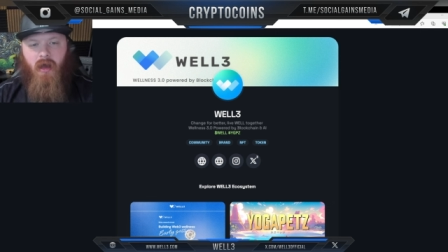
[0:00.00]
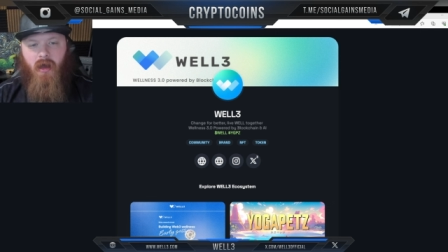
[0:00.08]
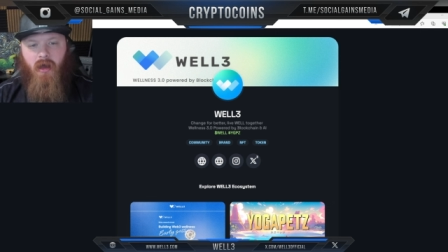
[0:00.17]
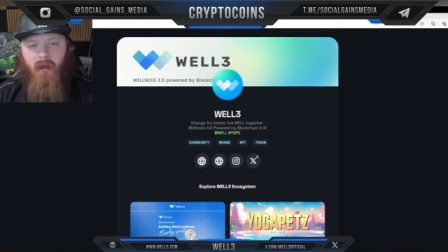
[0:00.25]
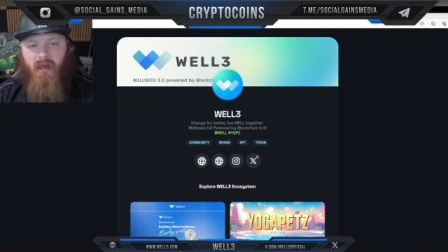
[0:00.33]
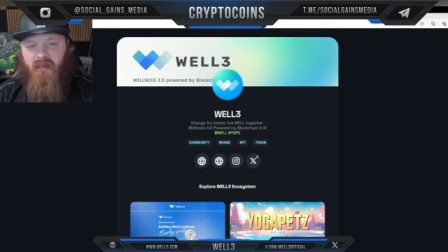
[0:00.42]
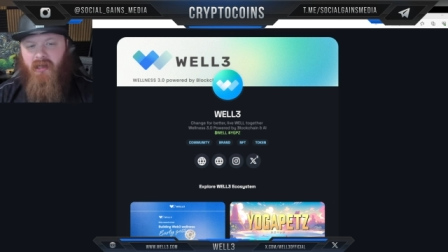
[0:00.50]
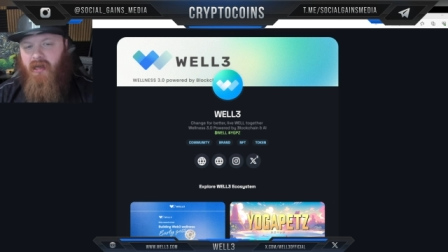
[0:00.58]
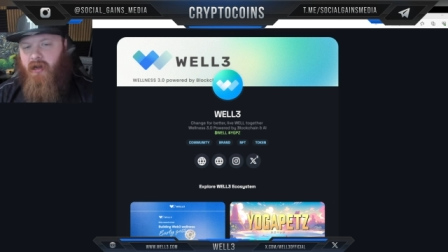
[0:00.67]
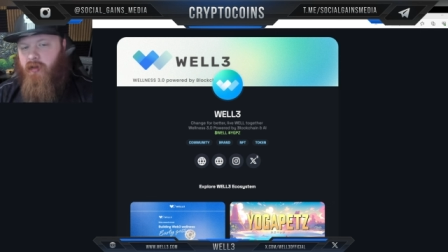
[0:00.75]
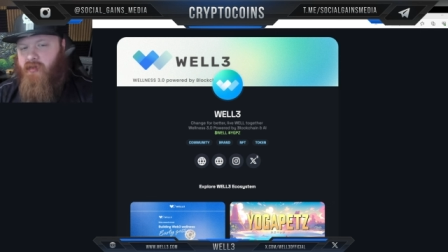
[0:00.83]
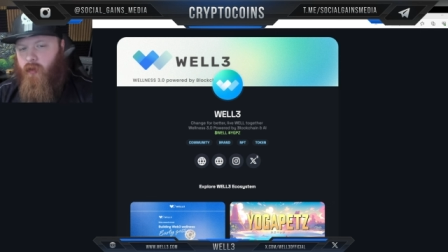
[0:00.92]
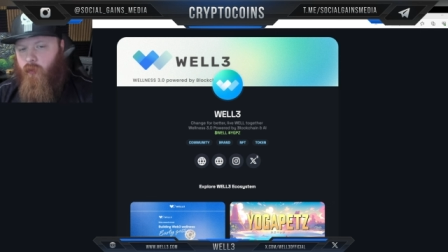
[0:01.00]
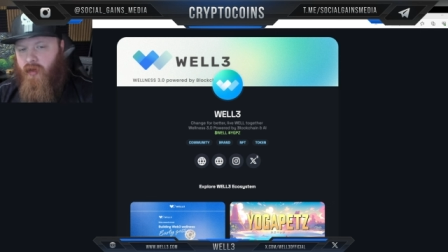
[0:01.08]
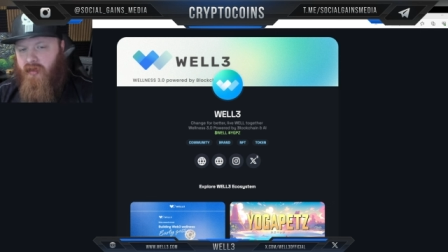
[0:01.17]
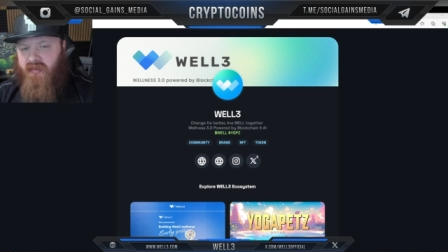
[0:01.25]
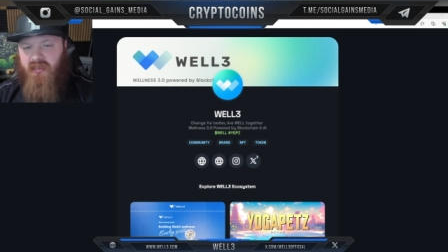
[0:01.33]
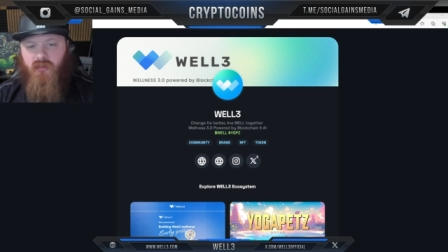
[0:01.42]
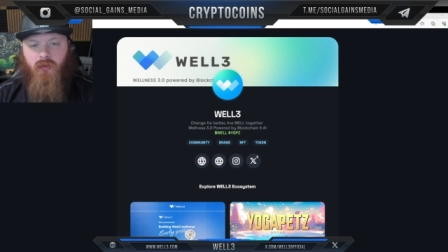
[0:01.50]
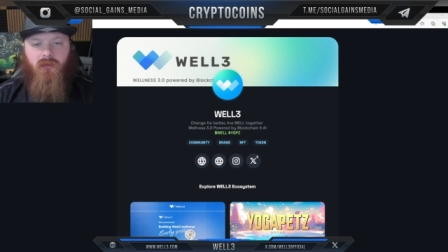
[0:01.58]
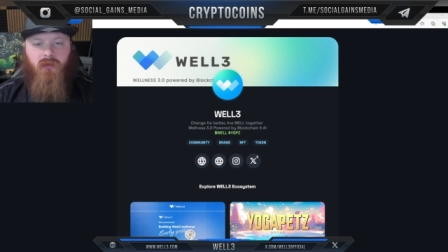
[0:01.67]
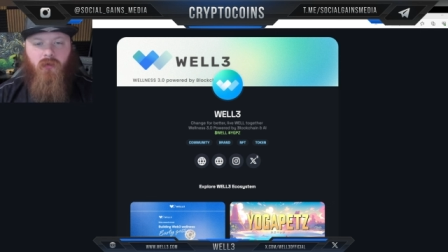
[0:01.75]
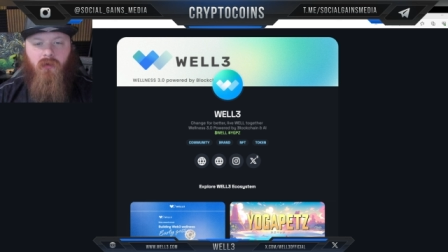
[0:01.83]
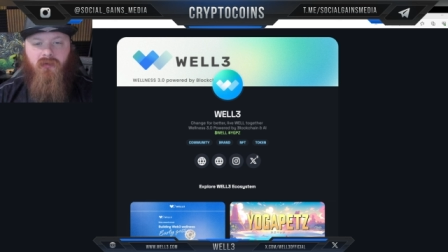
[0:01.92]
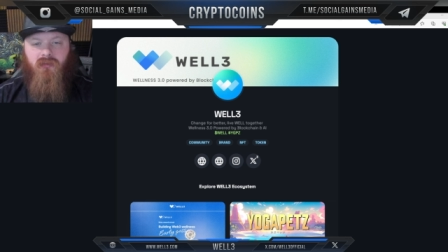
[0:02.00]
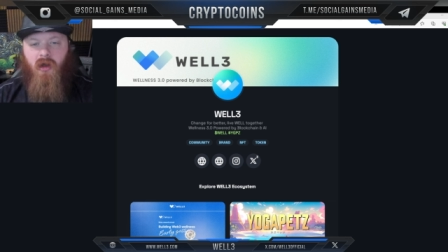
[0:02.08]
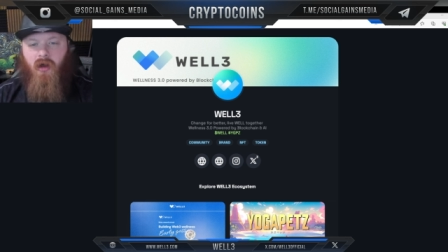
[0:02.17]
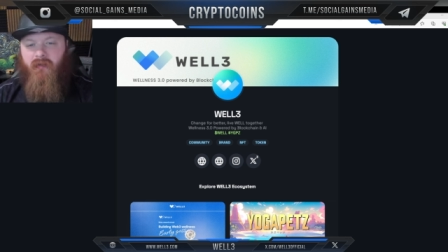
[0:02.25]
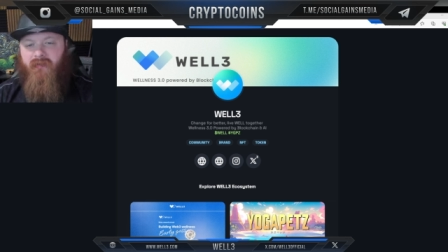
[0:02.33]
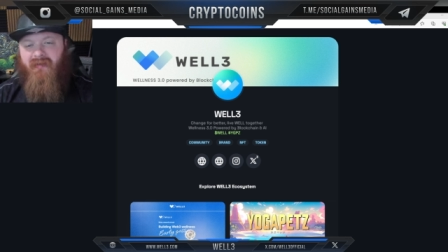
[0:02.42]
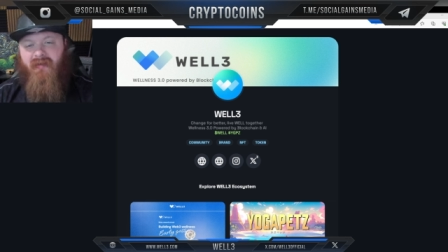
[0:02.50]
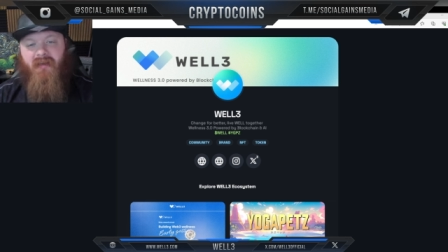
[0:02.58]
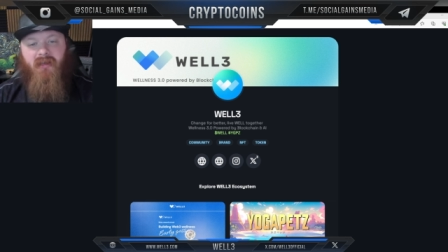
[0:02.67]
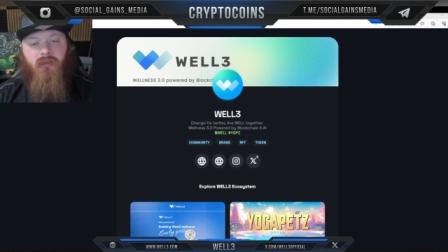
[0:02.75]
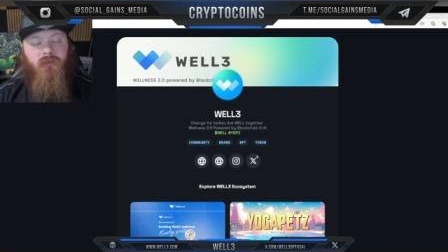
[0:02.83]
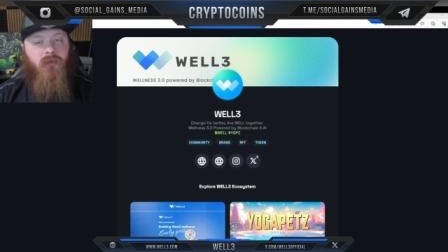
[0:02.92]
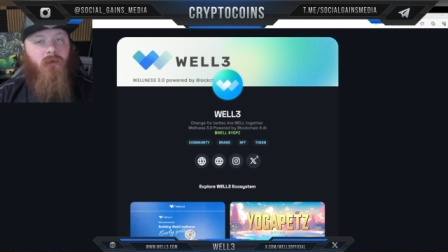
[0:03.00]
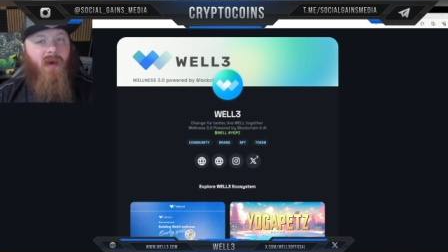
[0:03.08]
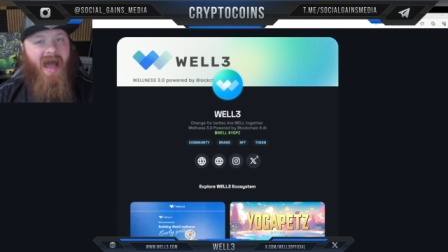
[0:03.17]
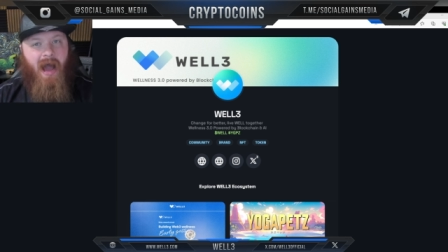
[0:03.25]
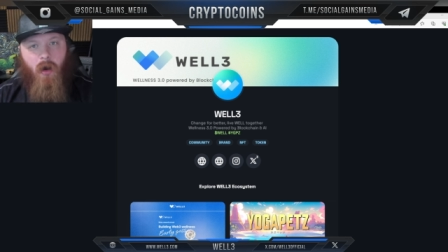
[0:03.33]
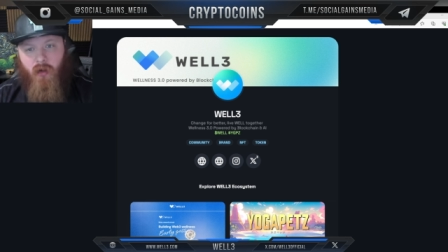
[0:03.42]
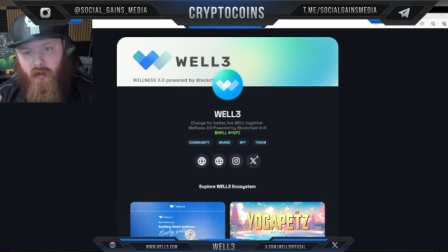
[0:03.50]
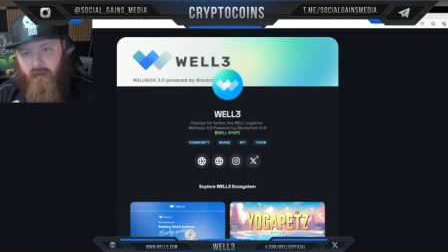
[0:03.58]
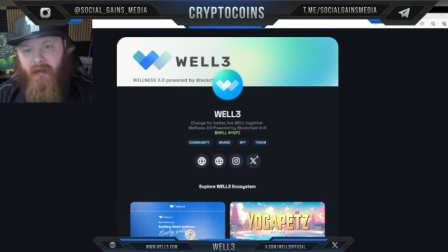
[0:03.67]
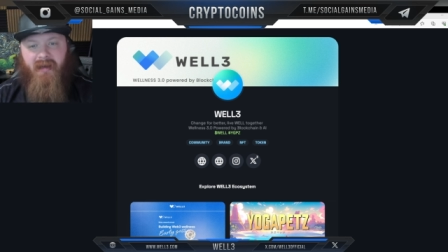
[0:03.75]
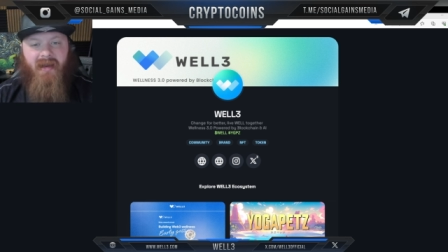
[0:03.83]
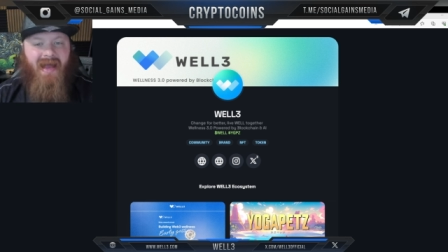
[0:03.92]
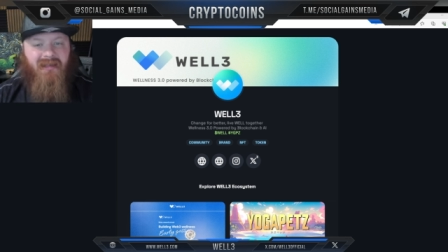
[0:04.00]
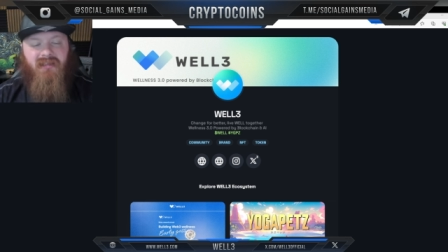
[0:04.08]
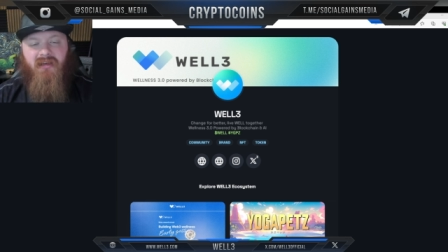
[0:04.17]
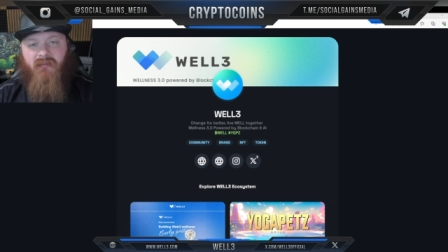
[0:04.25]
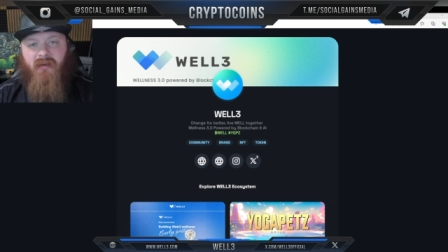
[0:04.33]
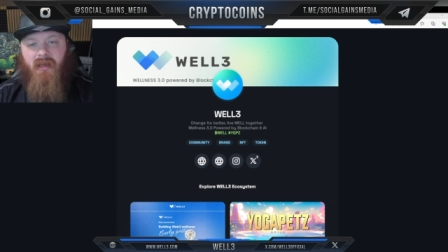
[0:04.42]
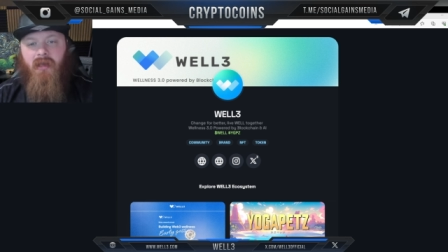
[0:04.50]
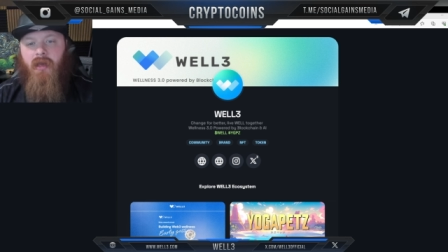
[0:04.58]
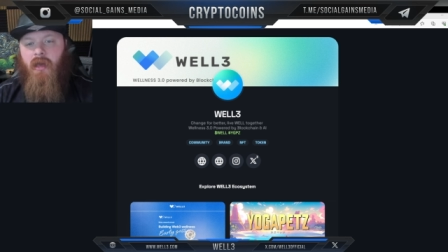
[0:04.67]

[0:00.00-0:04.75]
uh, in an area where digital tools often lead to our inactivity